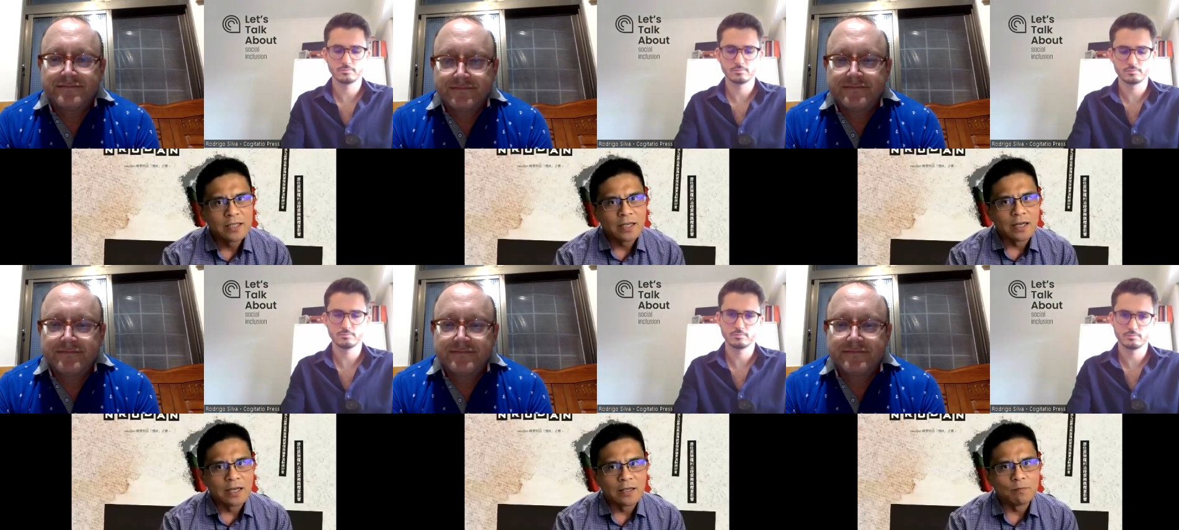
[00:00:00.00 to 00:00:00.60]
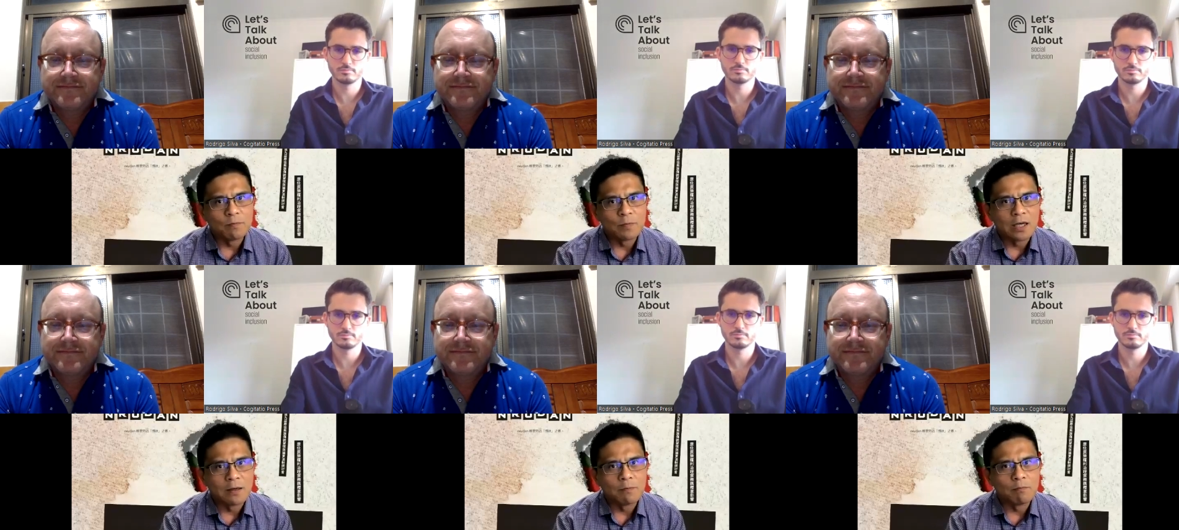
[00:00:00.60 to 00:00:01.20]
Speaker 1: and
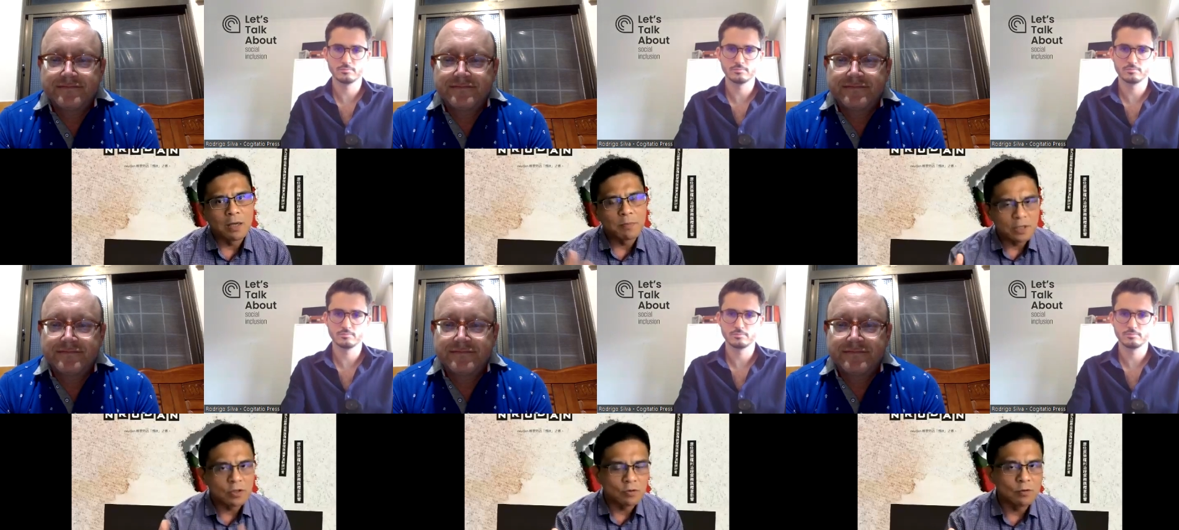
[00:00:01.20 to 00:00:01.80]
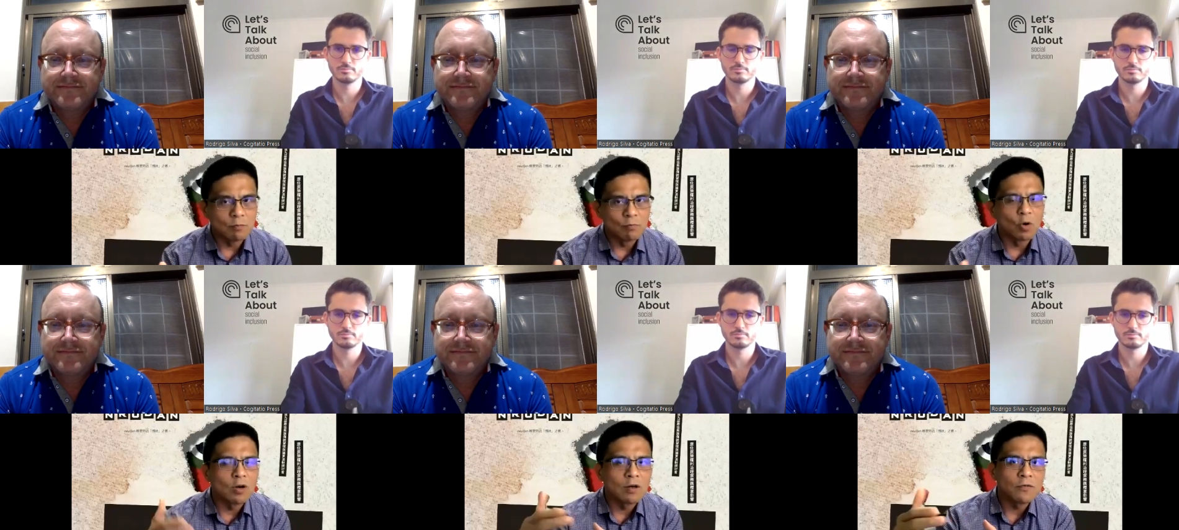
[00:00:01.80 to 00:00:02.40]
um, maybe do
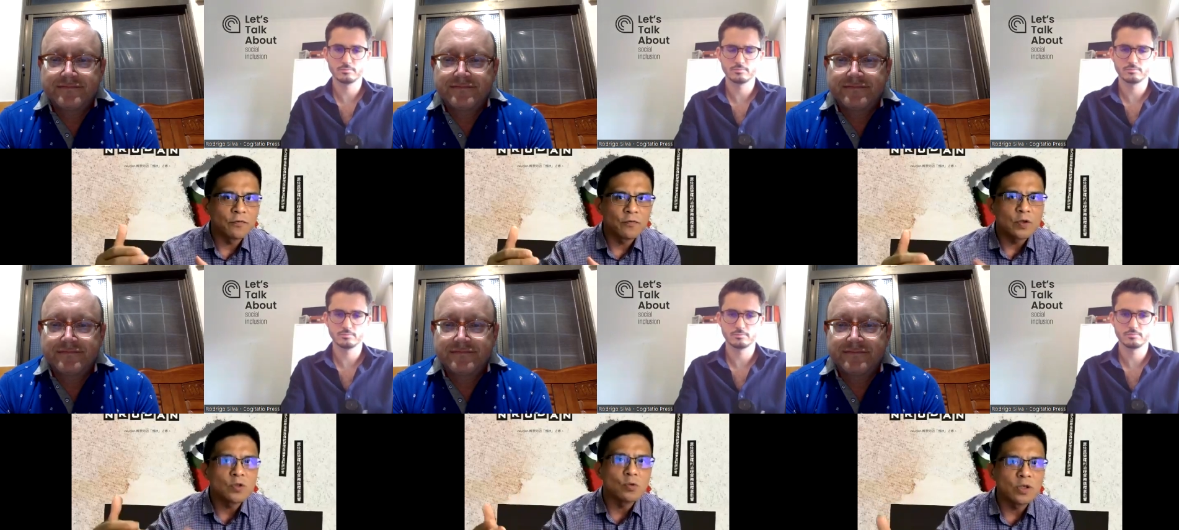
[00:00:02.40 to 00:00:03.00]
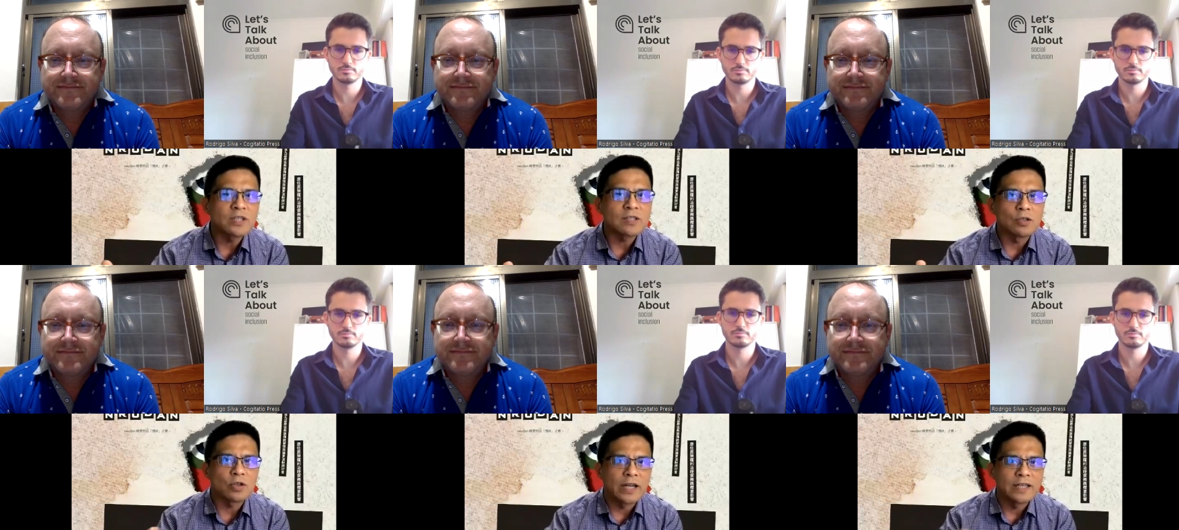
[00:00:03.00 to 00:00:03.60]
more future
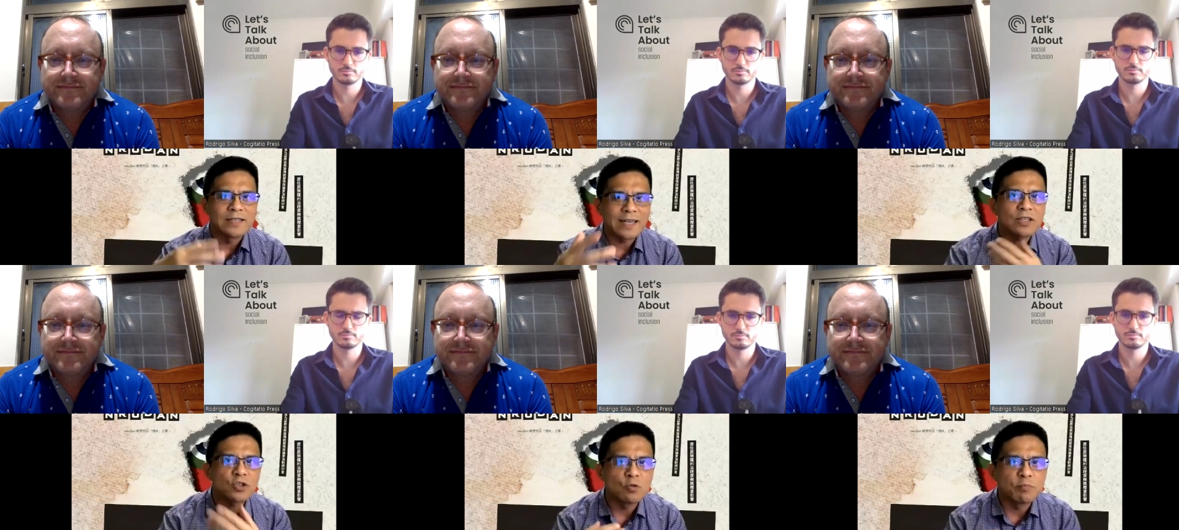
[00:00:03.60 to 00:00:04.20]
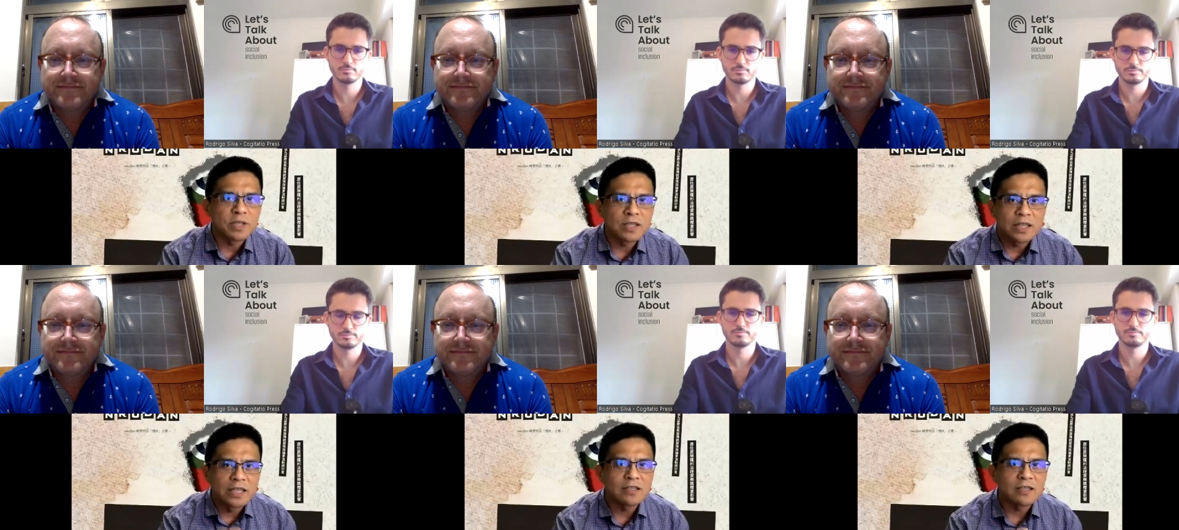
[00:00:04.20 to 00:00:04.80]
research, and that should be an
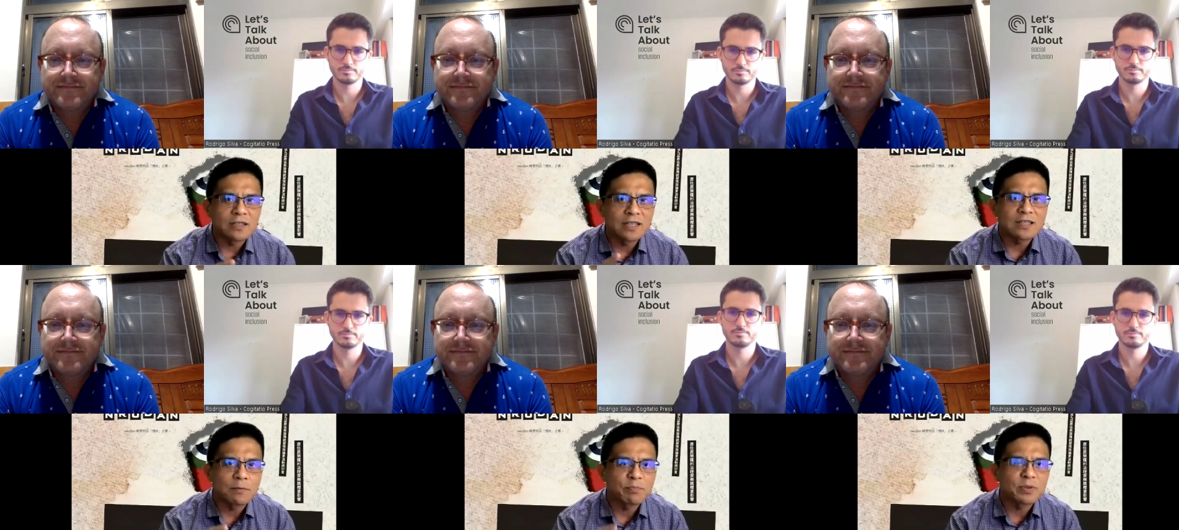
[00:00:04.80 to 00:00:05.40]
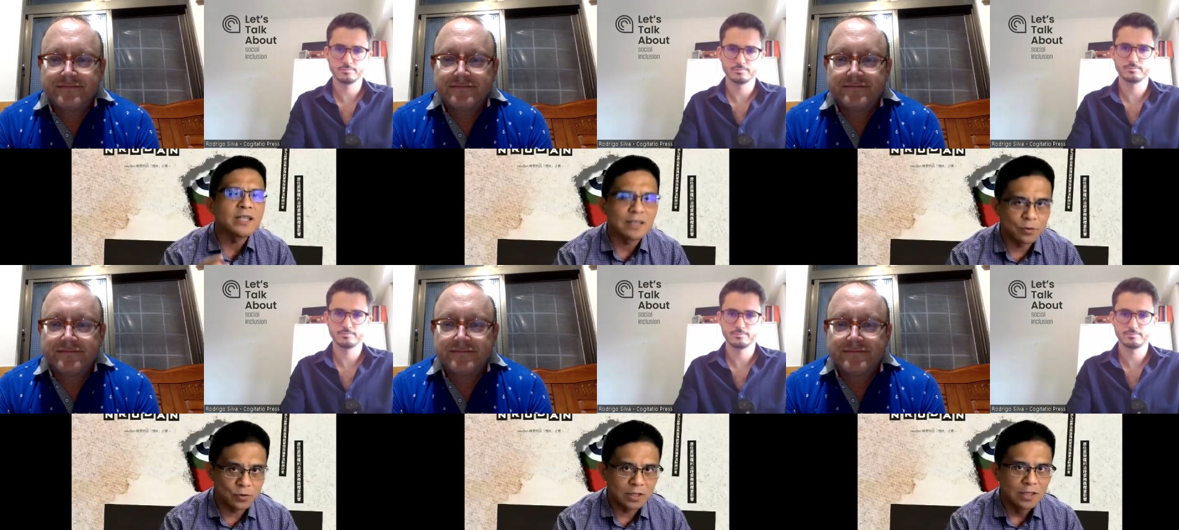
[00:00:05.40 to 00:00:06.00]

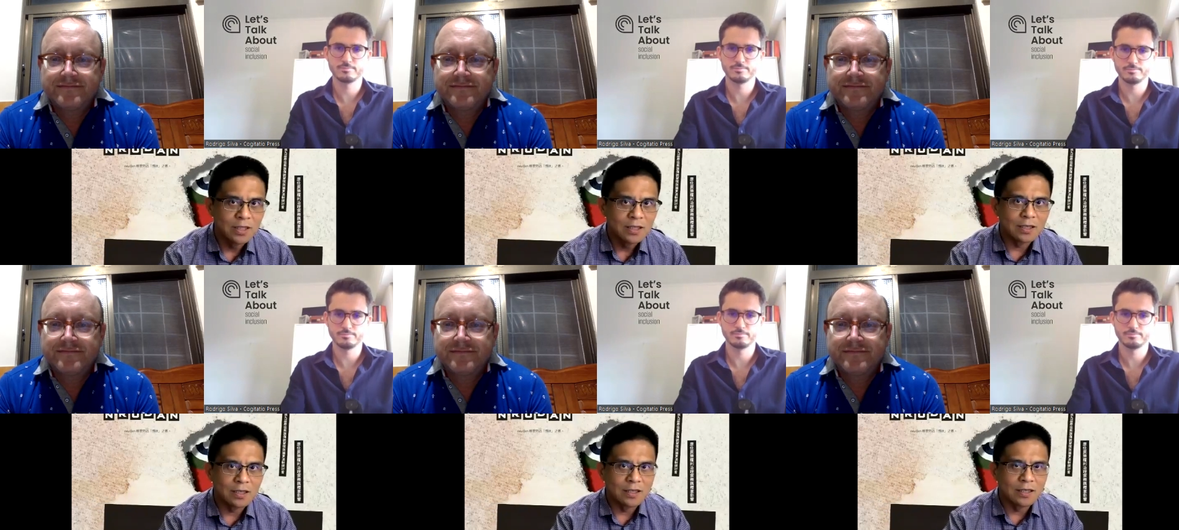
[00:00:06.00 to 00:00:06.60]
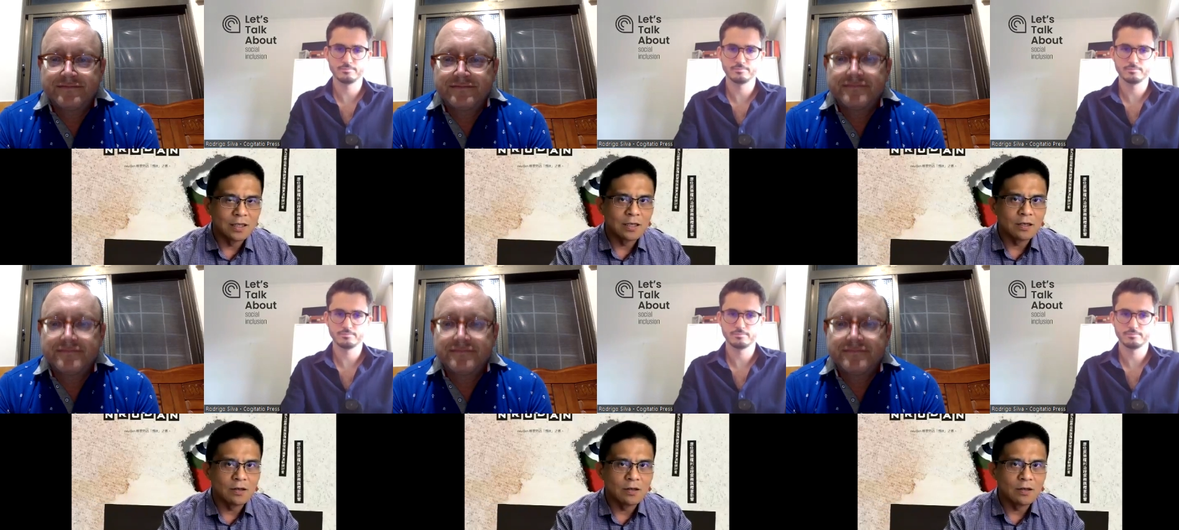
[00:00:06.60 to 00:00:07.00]
interdisciplinary uh,